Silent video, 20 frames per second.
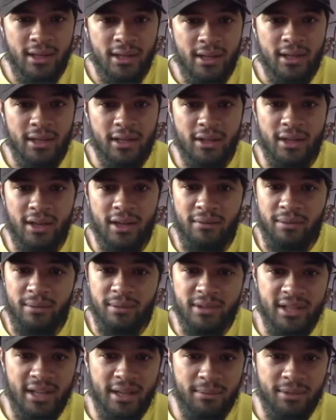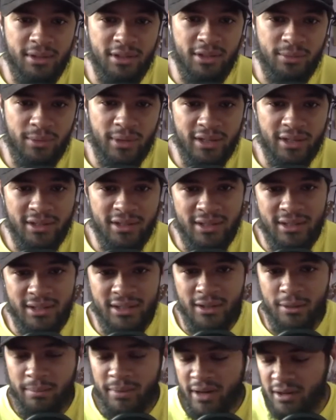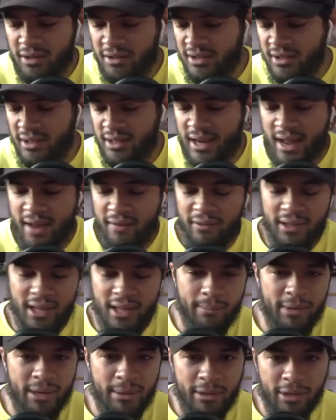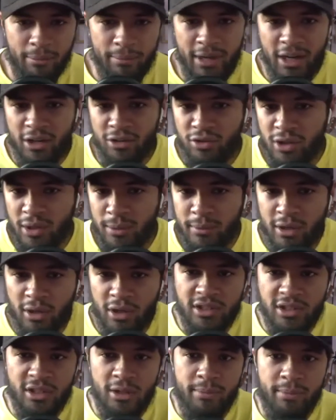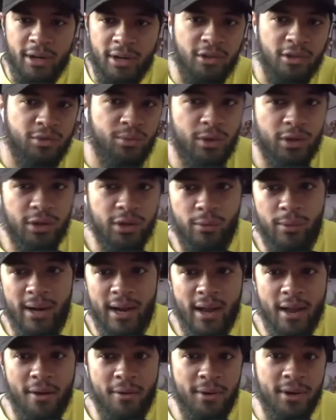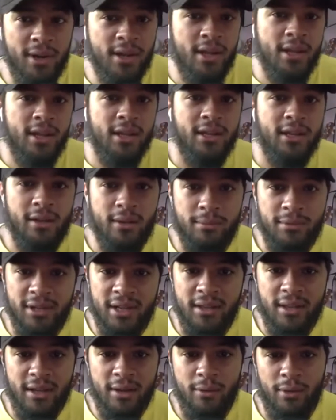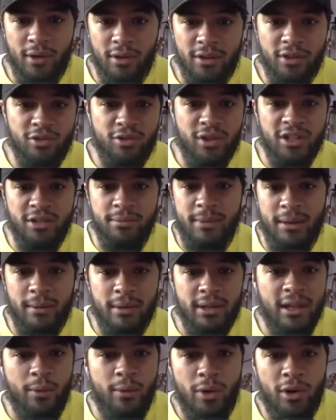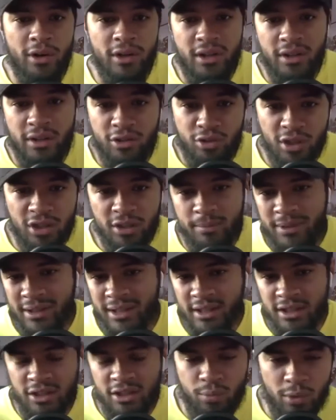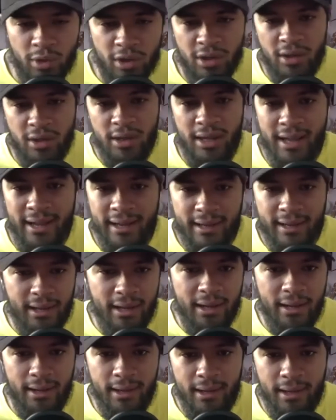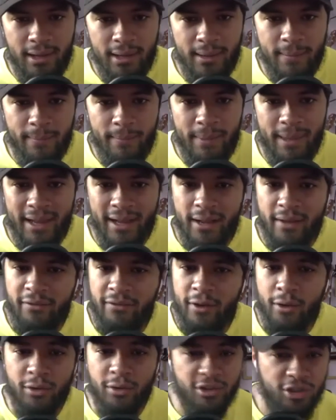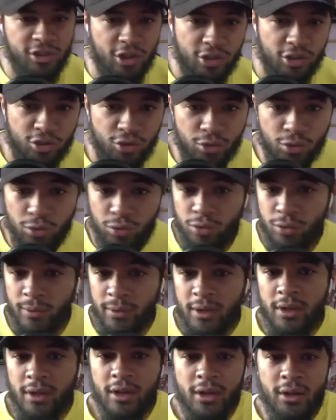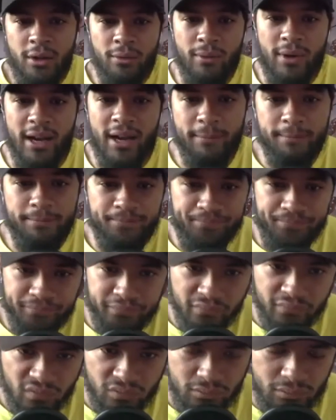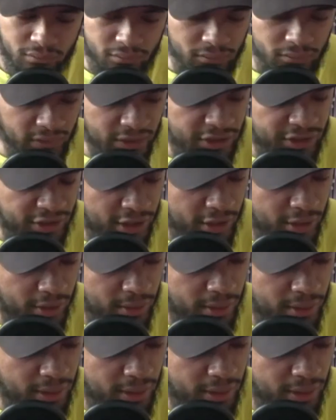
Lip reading: It came from the same situation as their parents didn't have a lot. Maybe their parents are immigrants. Their parents weren't around. You know what I'm saying? They were in the streets. Maybe they weren't in the streets, but they just weren't like focused on school, right? So